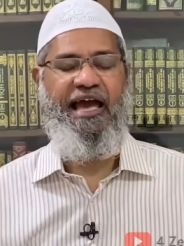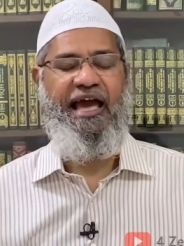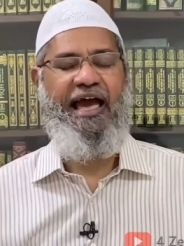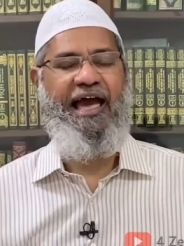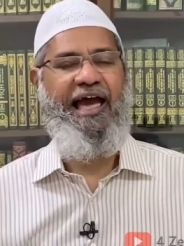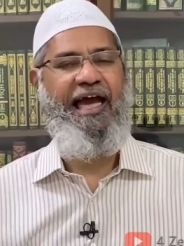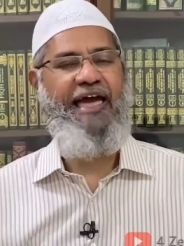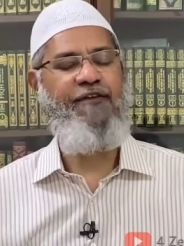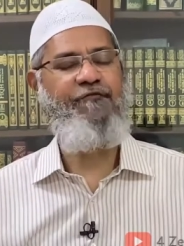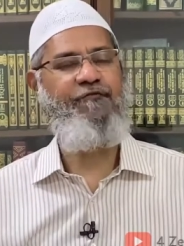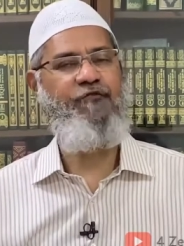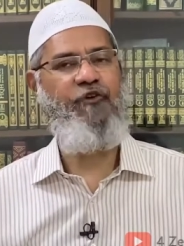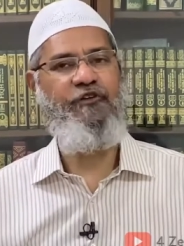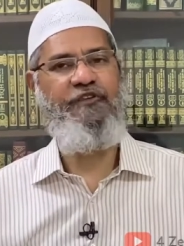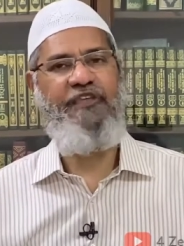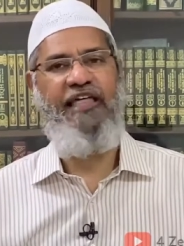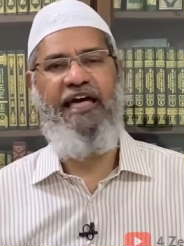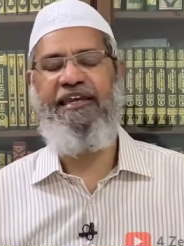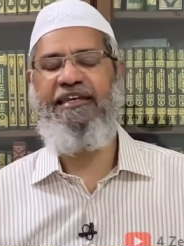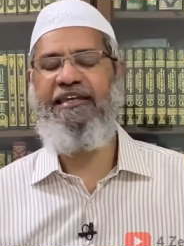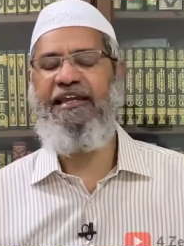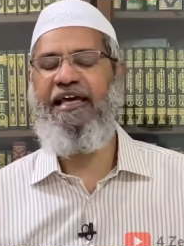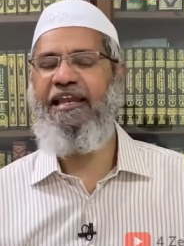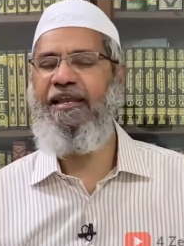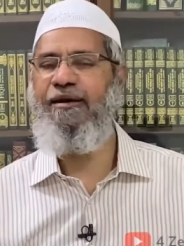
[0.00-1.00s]
And for
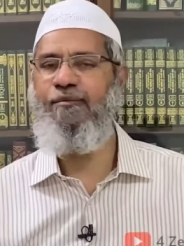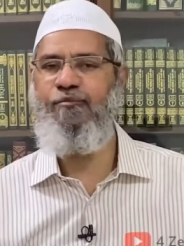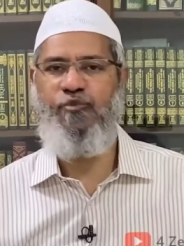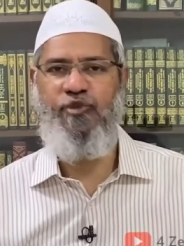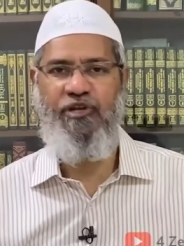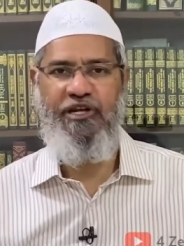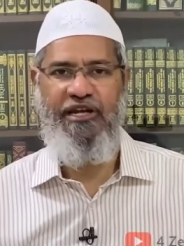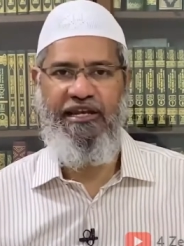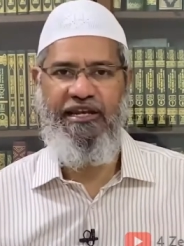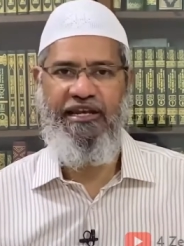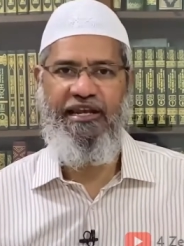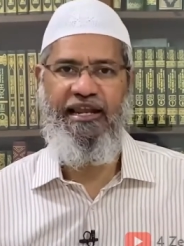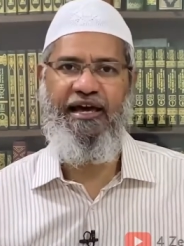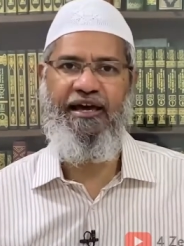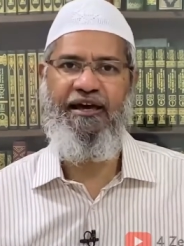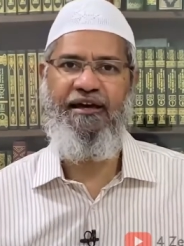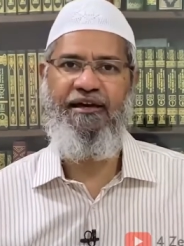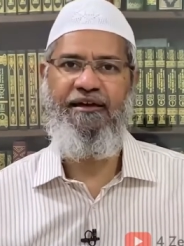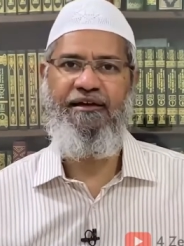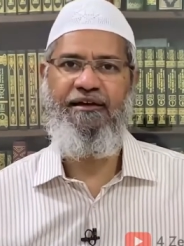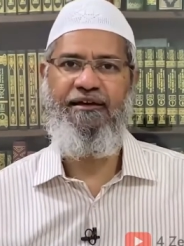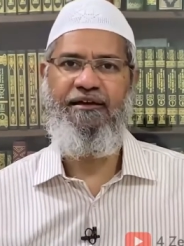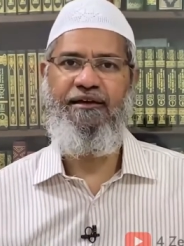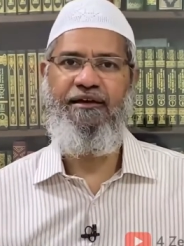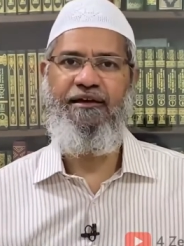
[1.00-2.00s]
that,
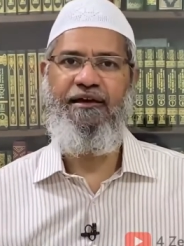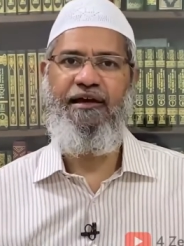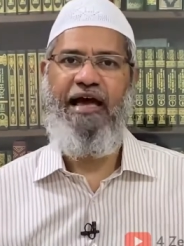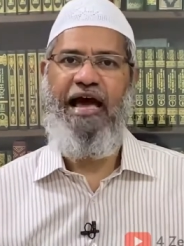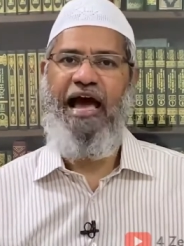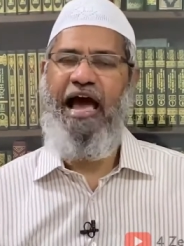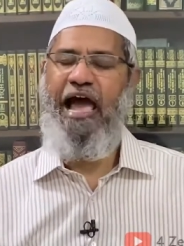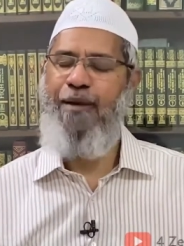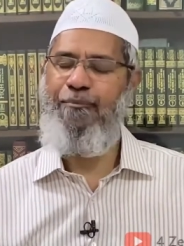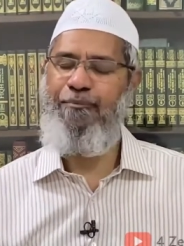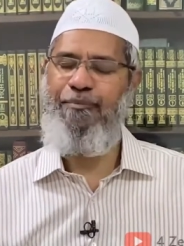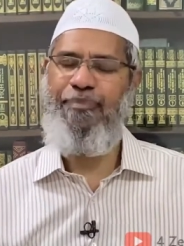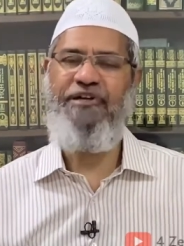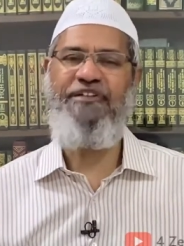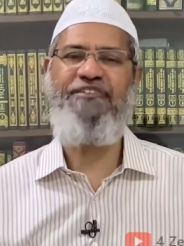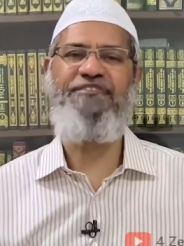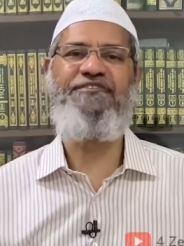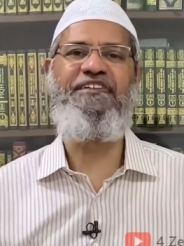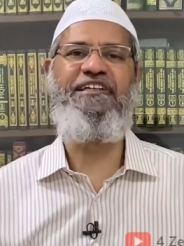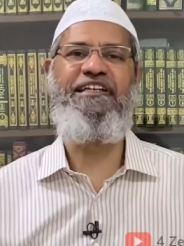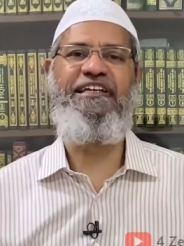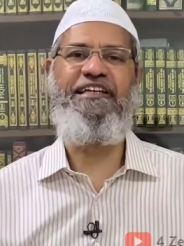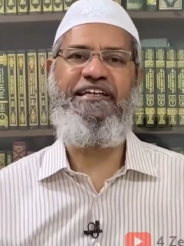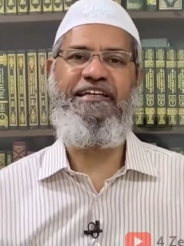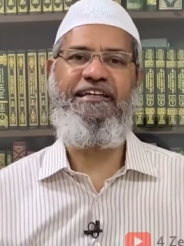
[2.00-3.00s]
alhamdulillah, I
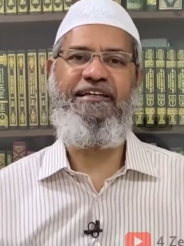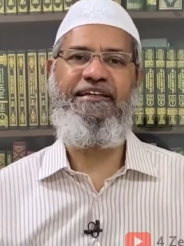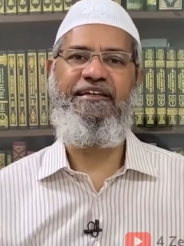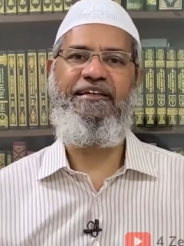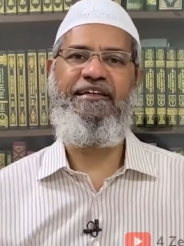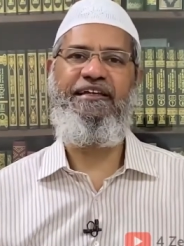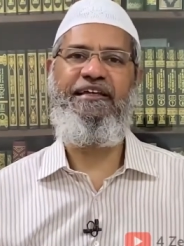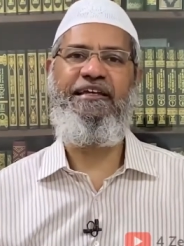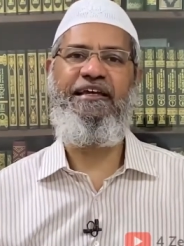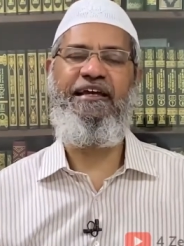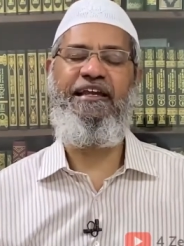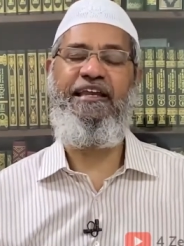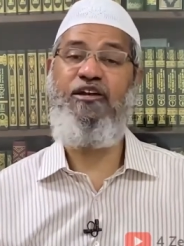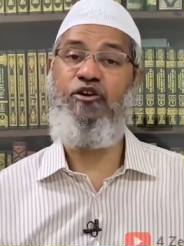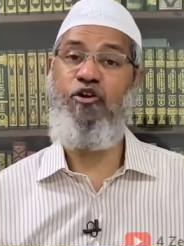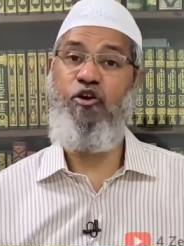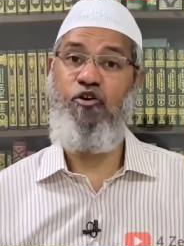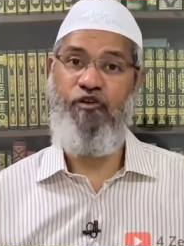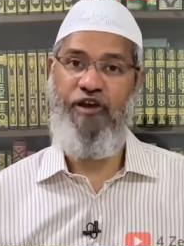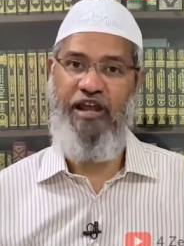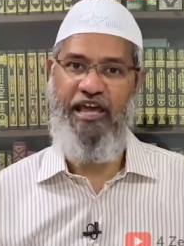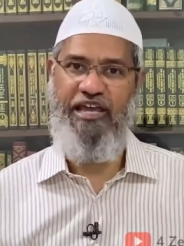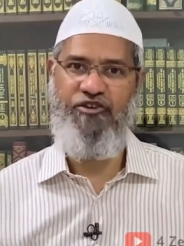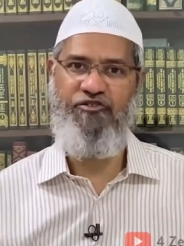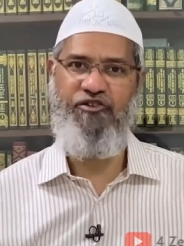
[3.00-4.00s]
personally really
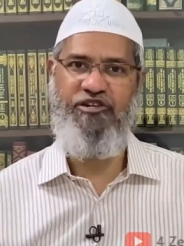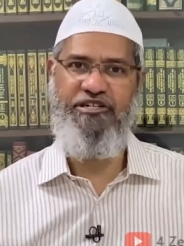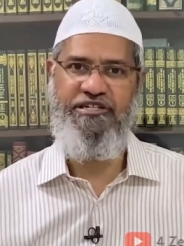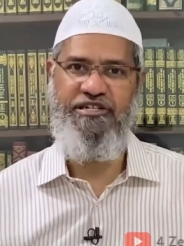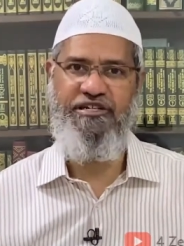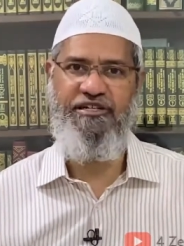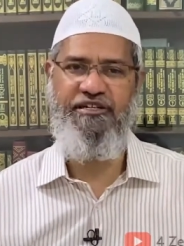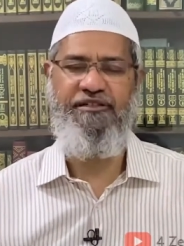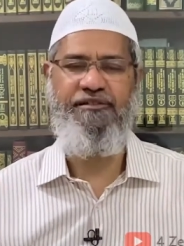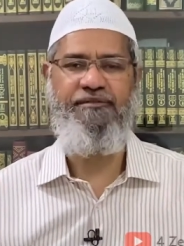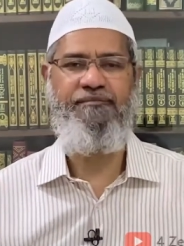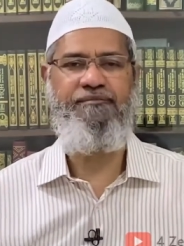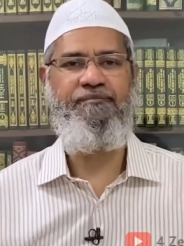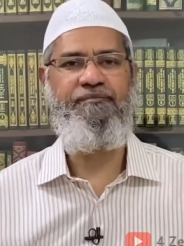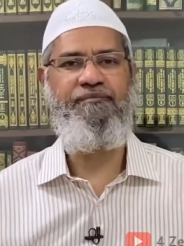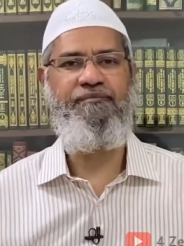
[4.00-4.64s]
congratulate her,